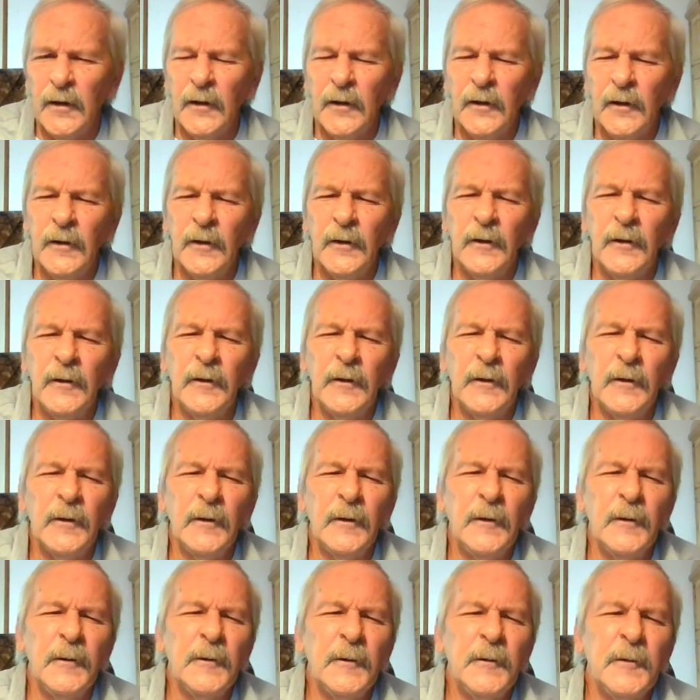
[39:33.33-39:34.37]

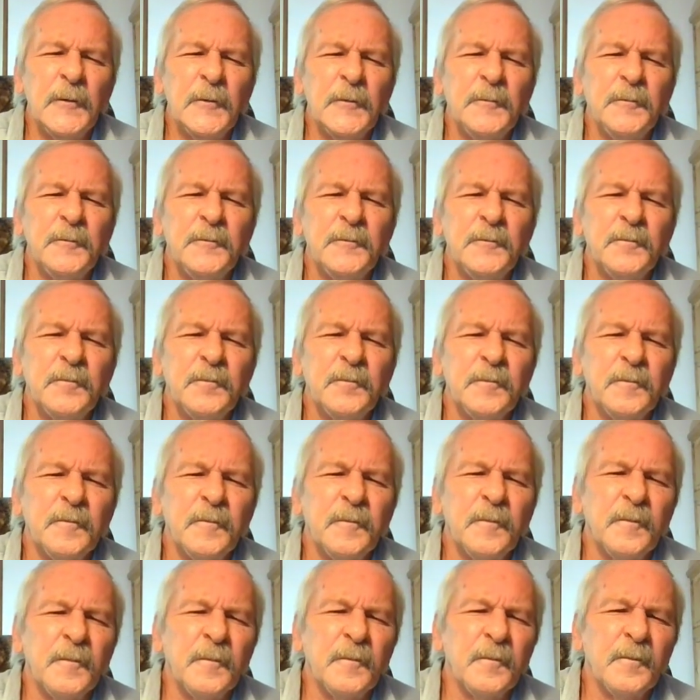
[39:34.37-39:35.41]

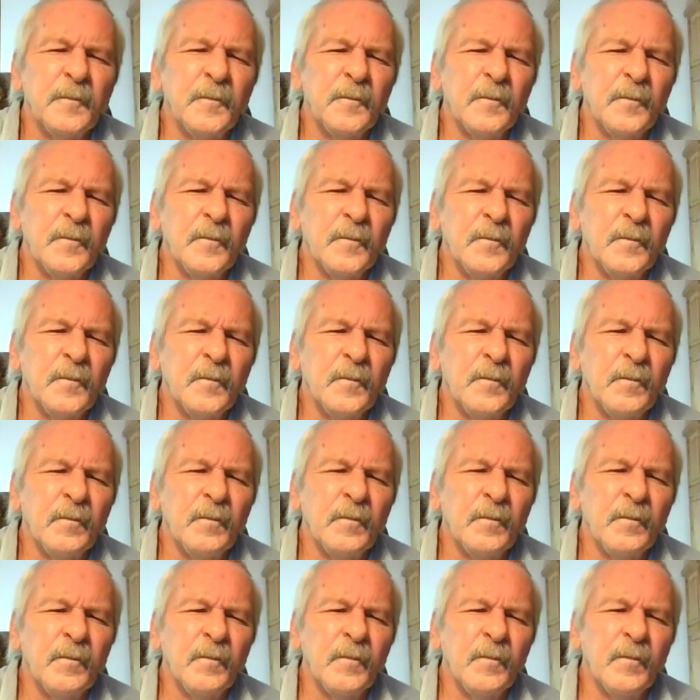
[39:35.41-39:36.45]

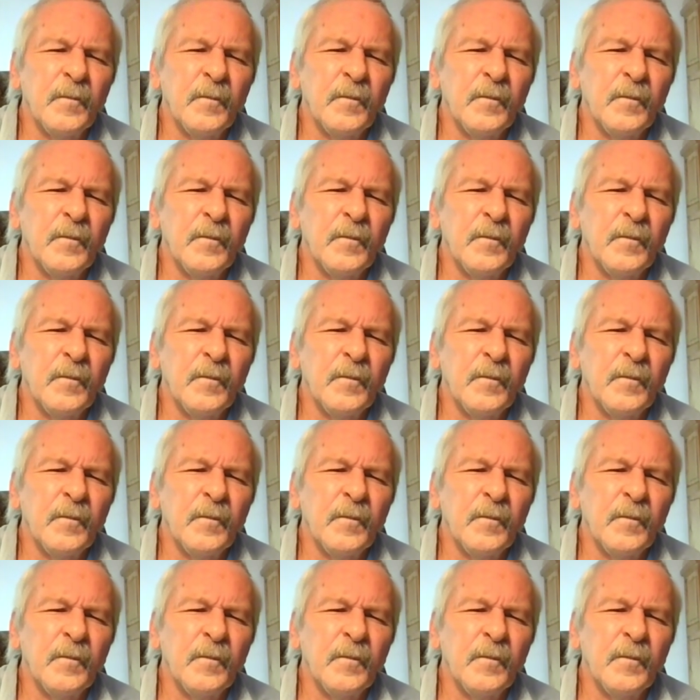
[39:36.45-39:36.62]
[no speech]